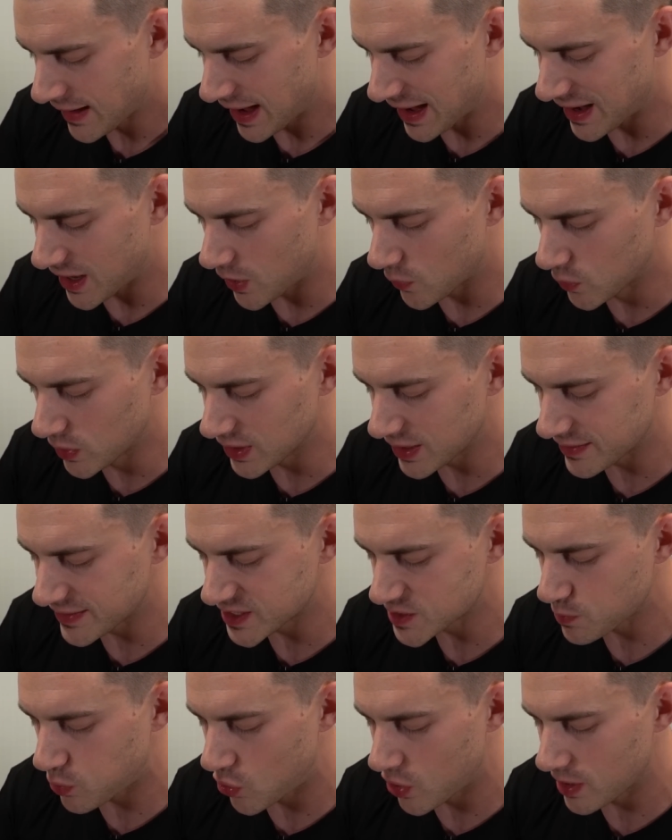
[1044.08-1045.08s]
And I will at
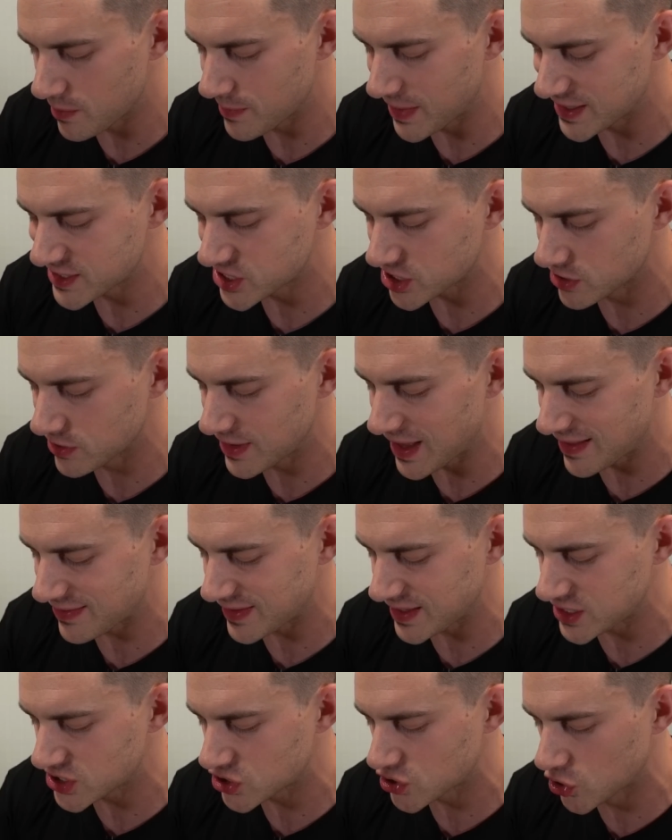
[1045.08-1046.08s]
this point mention that
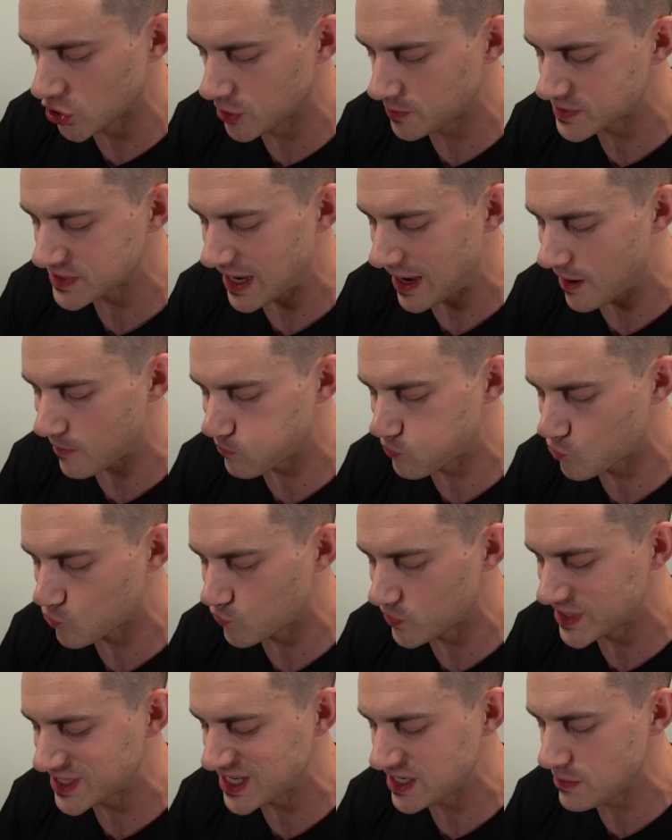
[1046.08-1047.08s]
these scoops are
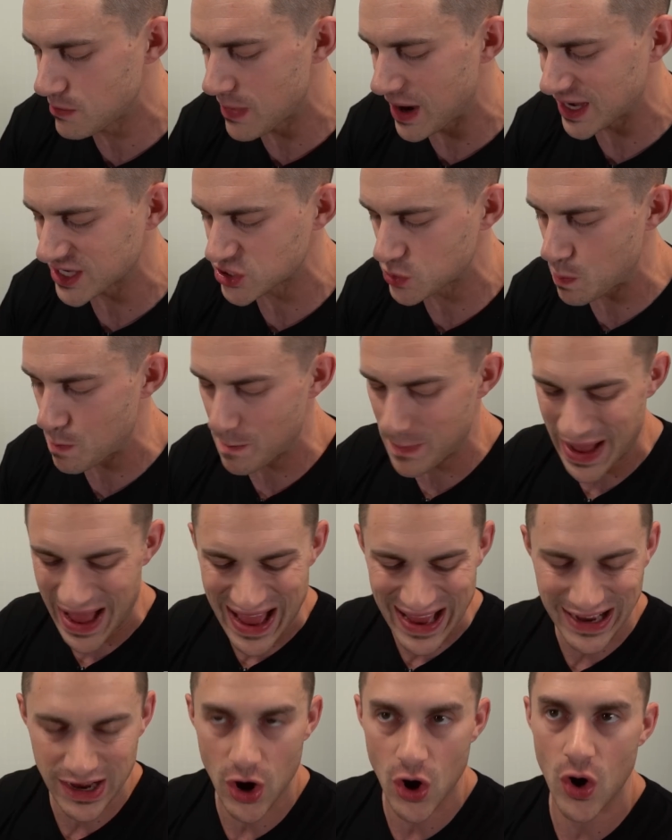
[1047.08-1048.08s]
pretty much
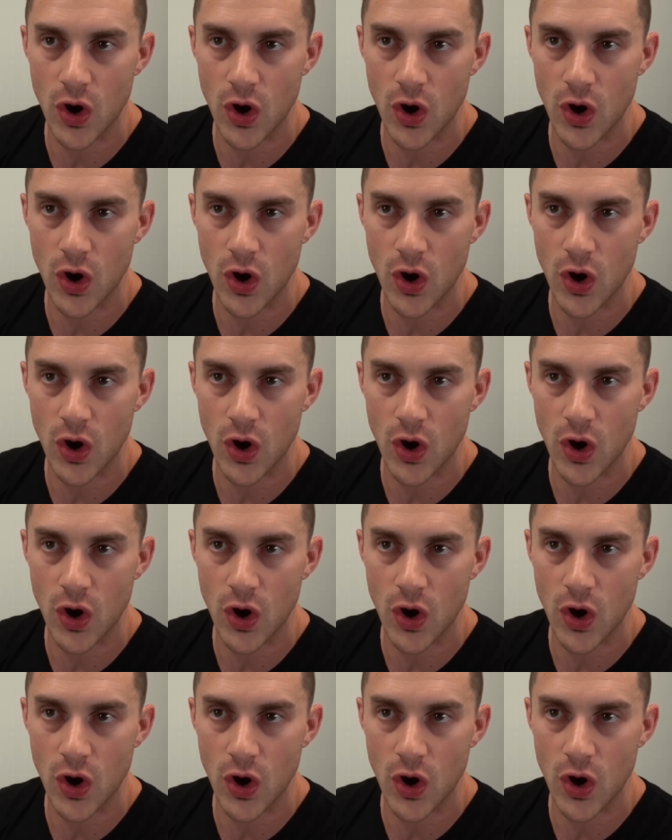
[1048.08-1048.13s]
bang